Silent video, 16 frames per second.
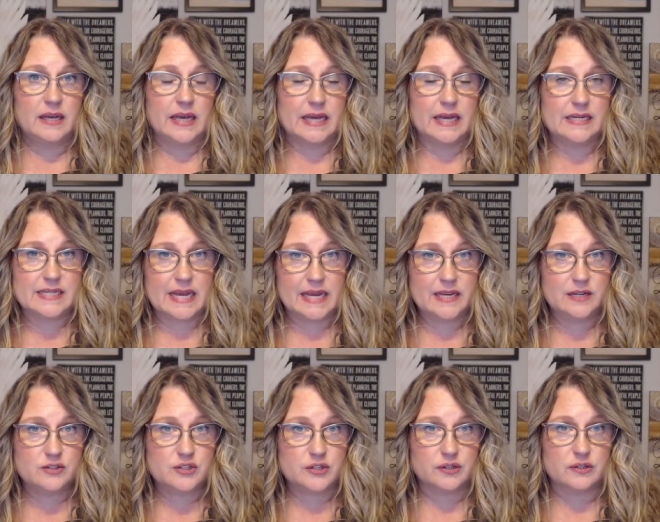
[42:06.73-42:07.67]
and
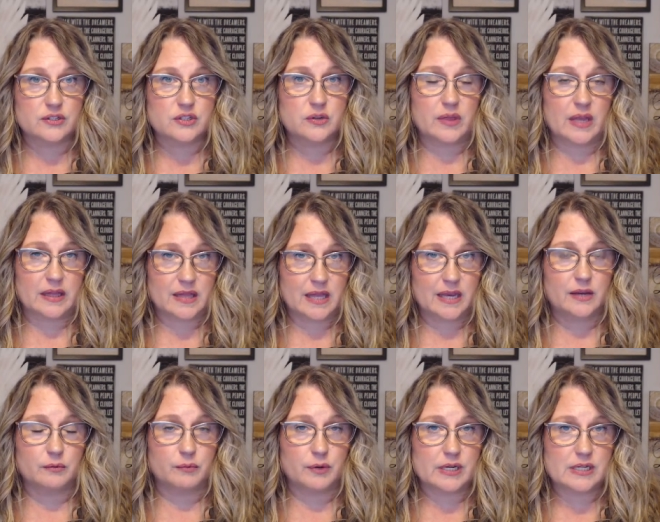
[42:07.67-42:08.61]
danger so that they
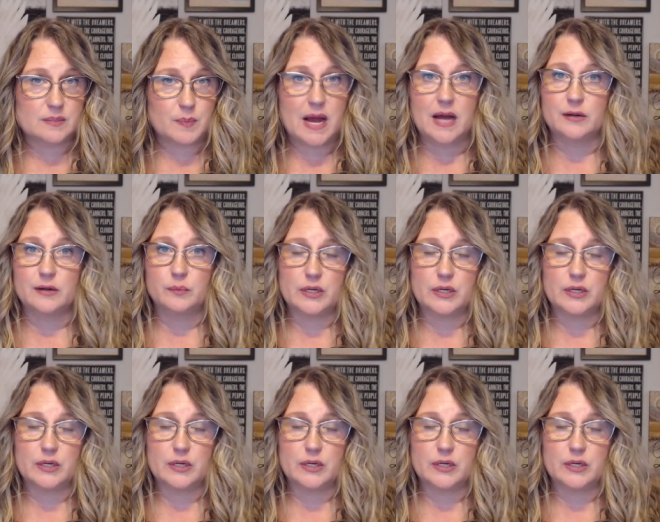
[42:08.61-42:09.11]
can respond.